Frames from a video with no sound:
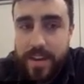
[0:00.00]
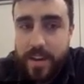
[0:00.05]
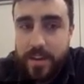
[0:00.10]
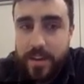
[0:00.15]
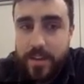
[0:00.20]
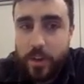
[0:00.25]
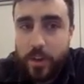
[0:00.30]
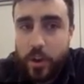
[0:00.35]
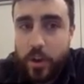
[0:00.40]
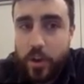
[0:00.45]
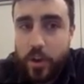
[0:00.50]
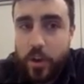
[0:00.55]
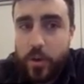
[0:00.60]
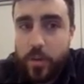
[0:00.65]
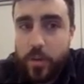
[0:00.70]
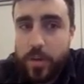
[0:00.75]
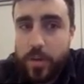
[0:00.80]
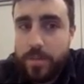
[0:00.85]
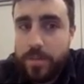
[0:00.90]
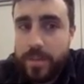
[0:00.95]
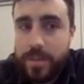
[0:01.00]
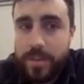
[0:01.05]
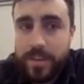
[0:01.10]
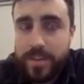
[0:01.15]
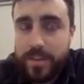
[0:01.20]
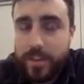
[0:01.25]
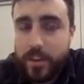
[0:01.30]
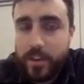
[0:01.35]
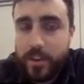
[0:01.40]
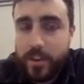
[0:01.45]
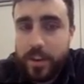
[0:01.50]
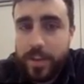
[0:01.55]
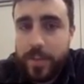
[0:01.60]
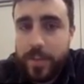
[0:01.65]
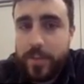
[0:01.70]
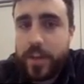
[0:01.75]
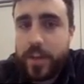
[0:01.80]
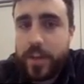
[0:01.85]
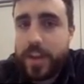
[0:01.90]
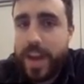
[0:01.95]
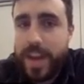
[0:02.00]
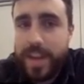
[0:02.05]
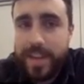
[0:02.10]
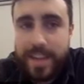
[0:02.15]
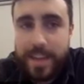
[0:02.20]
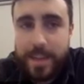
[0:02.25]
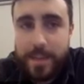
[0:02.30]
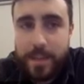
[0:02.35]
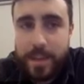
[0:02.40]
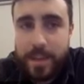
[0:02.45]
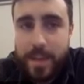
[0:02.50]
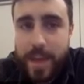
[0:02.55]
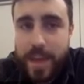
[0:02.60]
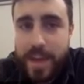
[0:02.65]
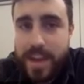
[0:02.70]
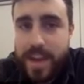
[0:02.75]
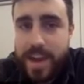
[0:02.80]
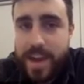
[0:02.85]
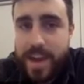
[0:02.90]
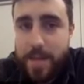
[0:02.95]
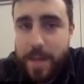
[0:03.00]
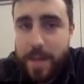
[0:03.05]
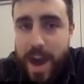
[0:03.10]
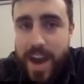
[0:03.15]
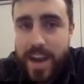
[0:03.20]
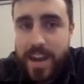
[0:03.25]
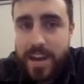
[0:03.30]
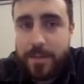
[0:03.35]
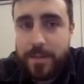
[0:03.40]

So if you care deeply about your campaign,